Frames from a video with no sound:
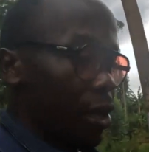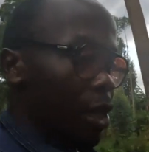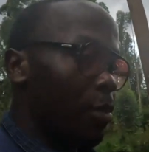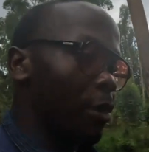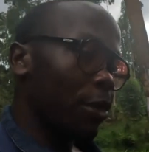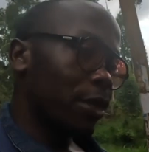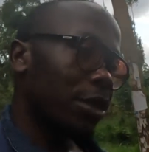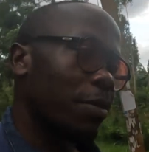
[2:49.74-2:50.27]

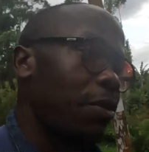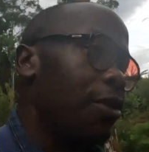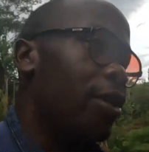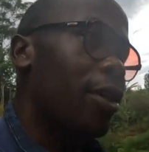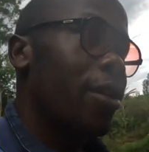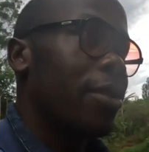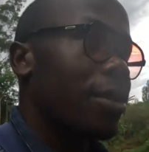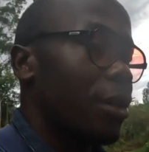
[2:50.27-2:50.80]
keep on
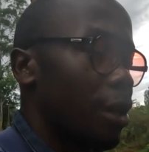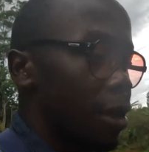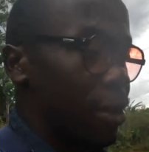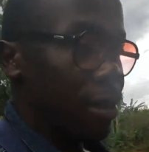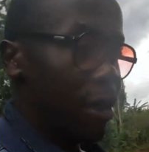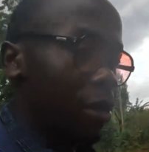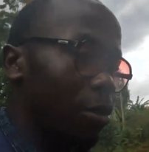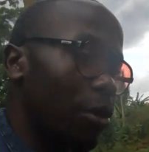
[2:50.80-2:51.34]
supporting us
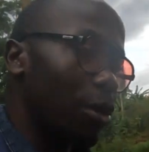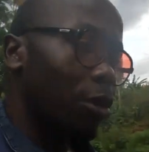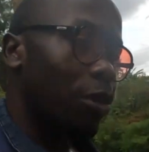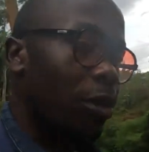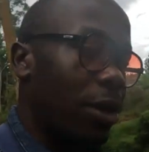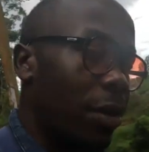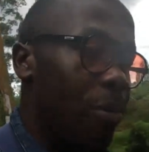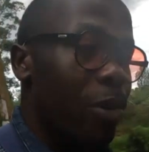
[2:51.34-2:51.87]
guys, and we are
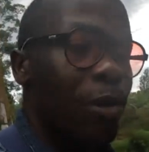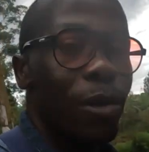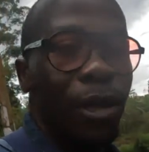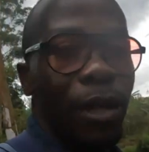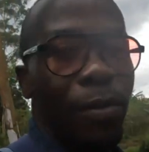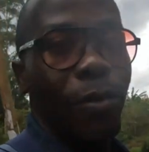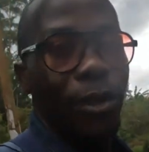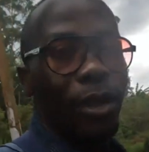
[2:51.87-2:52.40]
gonna build
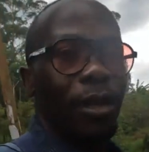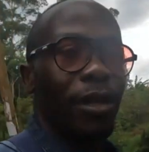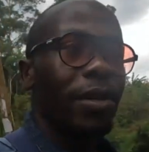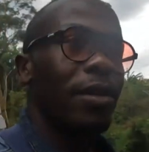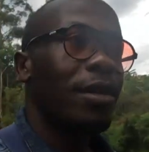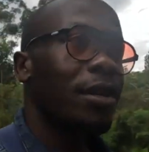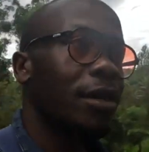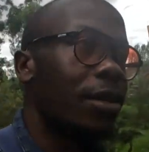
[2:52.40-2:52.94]
Africa
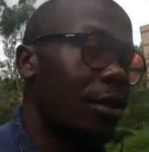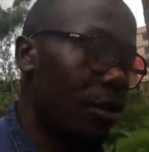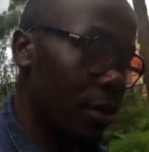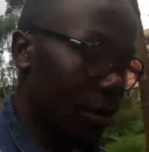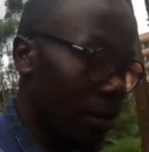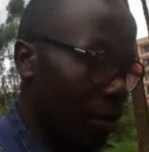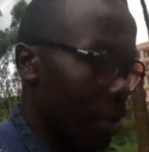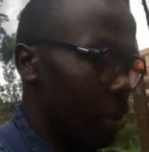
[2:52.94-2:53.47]

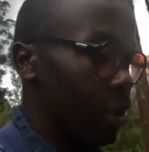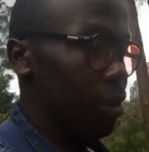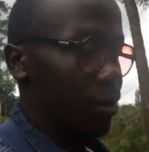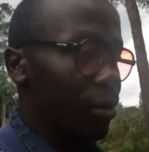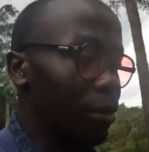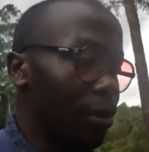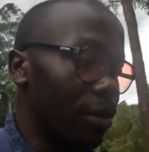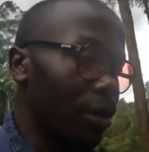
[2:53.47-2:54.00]
together.
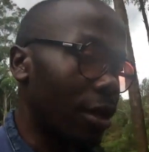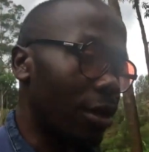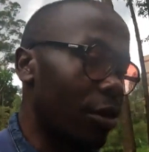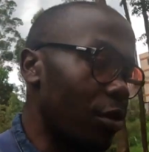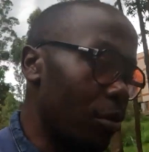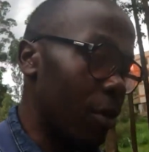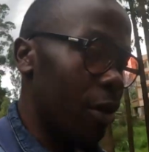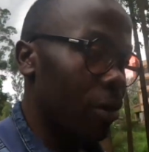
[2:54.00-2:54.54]
So
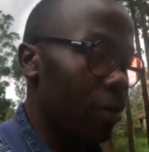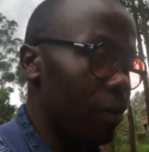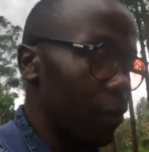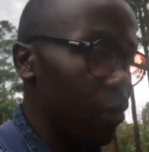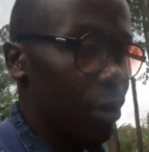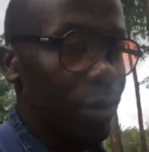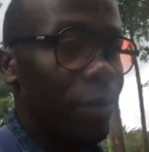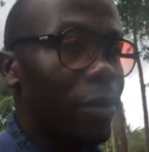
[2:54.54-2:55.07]
thank you Marwa
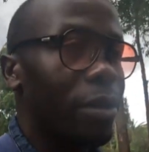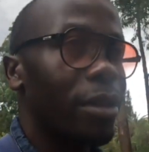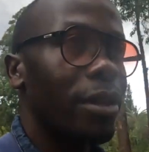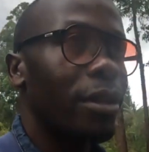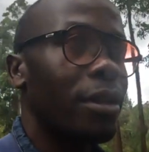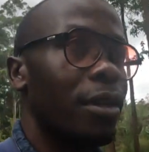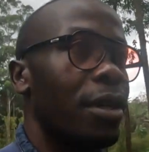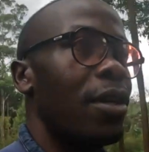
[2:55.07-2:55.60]
for
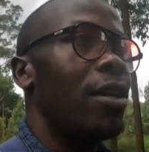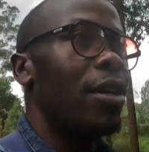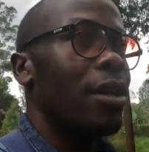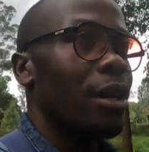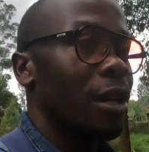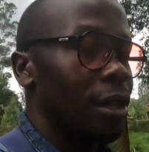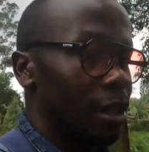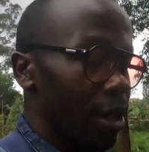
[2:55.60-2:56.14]
everything.
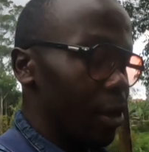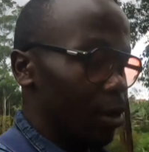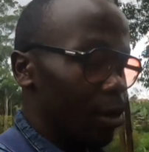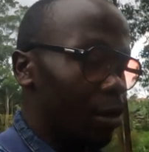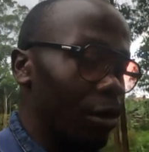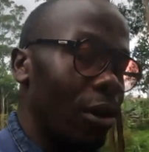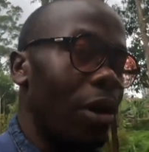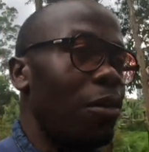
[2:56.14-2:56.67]
I
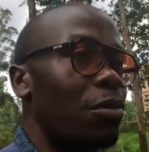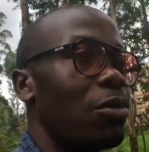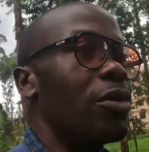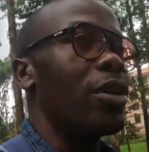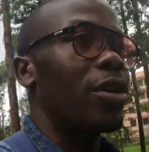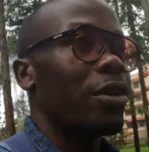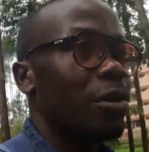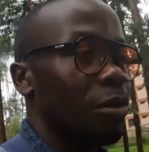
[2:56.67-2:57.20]
don't know how to
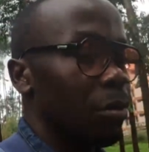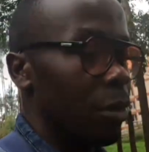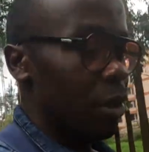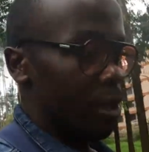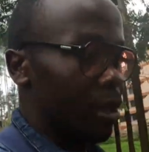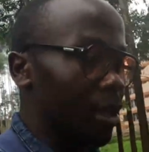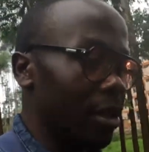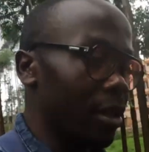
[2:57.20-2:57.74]
thank you,
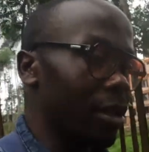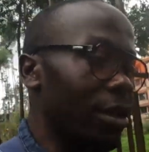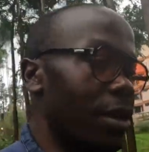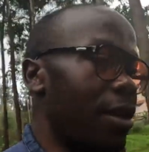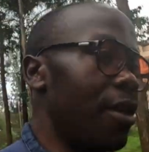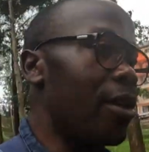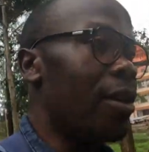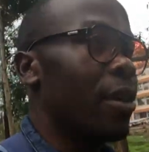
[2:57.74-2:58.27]
but
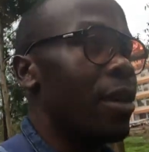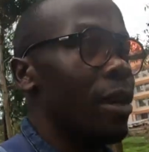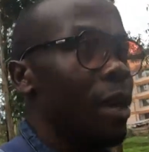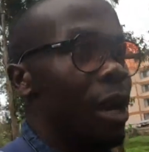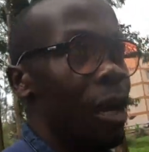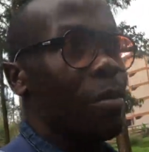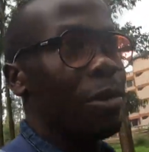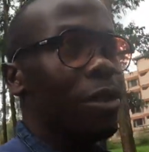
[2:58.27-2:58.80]

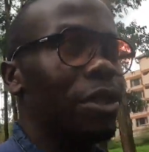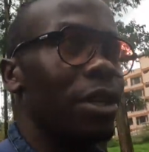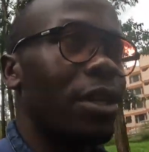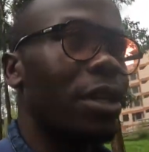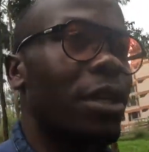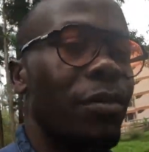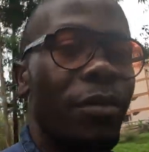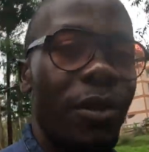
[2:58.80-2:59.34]
I
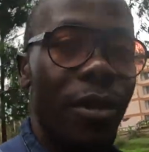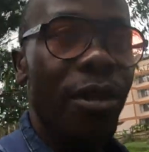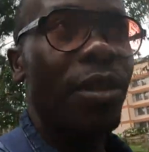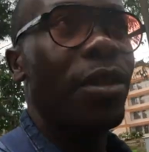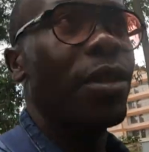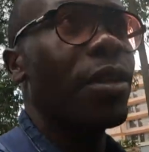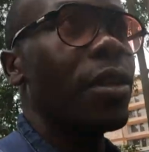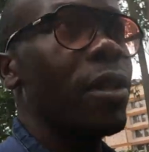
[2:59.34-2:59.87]
appreciate
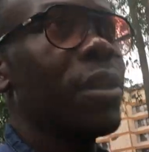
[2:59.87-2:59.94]
everything